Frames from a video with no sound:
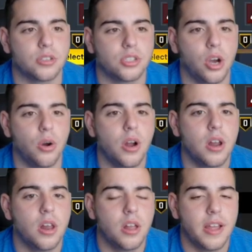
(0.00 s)
So
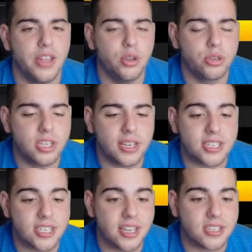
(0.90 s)
if you see a
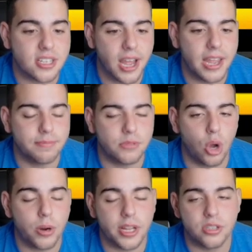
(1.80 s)
six night,
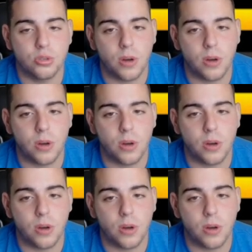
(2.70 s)
don't get too